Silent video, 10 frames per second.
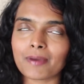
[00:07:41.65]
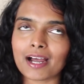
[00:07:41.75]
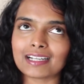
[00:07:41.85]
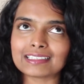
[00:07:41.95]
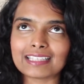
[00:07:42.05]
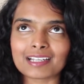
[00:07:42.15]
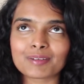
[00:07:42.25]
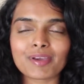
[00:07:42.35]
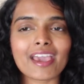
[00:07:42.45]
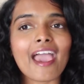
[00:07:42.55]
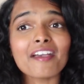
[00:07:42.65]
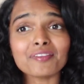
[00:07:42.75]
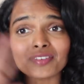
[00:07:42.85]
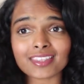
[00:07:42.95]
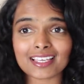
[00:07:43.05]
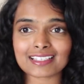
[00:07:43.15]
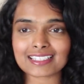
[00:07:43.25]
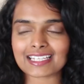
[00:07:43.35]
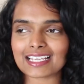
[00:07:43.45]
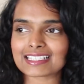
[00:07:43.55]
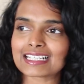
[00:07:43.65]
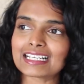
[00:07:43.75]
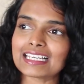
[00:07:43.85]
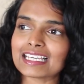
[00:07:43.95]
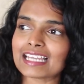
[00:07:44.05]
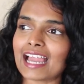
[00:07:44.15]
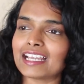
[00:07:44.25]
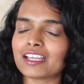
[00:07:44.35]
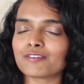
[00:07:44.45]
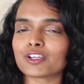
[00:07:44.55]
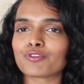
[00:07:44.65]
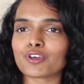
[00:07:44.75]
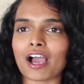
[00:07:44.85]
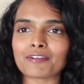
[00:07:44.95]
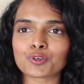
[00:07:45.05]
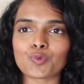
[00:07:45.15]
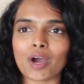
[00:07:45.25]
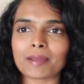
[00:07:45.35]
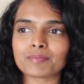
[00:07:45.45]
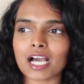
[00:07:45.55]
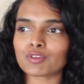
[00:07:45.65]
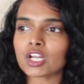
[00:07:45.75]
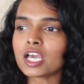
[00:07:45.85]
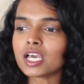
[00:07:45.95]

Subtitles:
But that way everything stays clean, and even if you have to wipe down